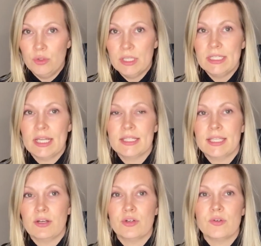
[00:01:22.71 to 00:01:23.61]
the
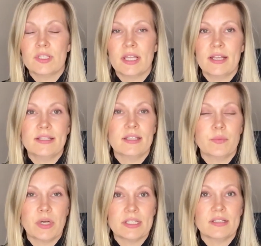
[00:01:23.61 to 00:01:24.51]
testator, who signs in the
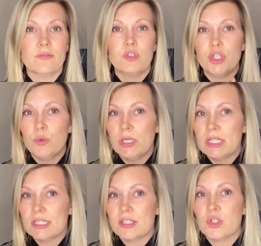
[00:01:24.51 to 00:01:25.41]
presence of 2
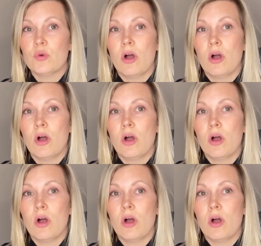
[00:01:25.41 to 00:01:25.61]
witnesses who